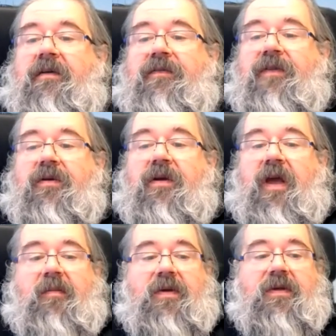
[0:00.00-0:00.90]
video
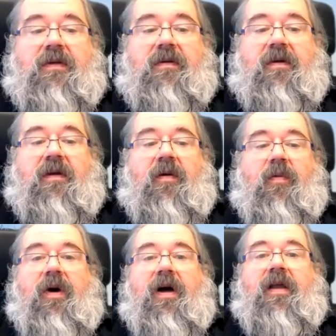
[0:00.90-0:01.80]
games,
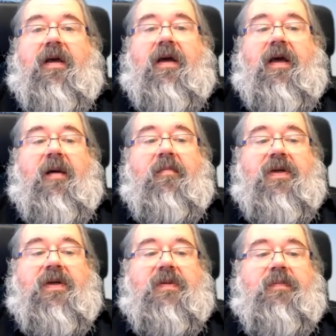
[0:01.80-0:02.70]
while
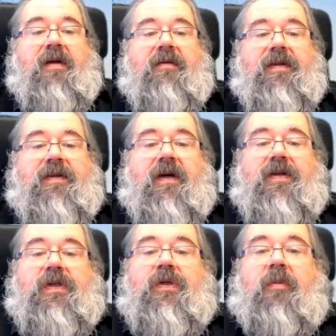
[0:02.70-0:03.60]
ambitious parents
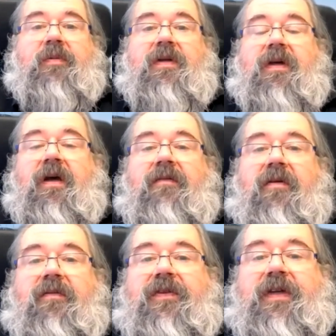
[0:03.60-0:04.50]
are stopped
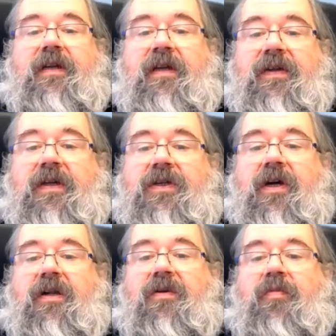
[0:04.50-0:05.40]
from sending their
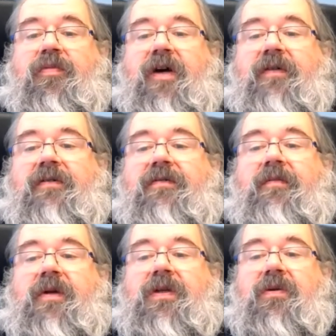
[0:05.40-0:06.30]
child to private
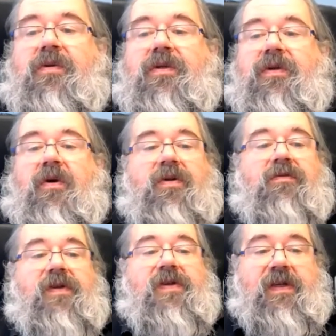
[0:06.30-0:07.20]
driving schools or
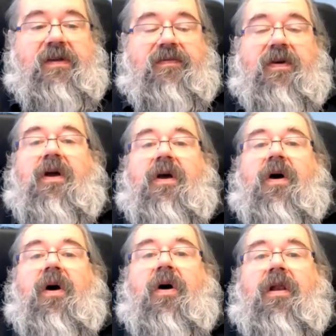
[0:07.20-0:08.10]
to receive
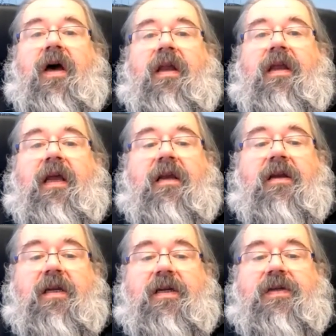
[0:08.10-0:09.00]
online
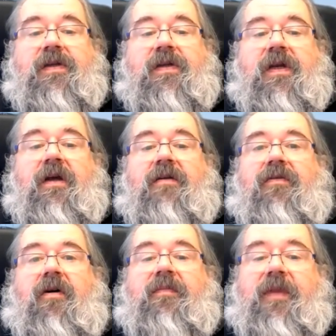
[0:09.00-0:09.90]
English lessons
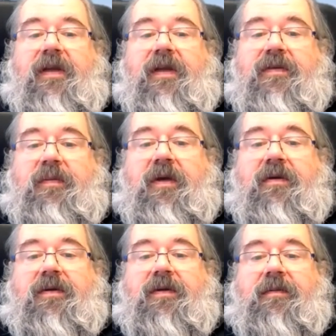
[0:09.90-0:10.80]
from native
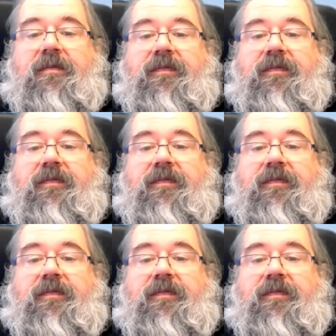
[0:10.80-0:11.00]
speakers.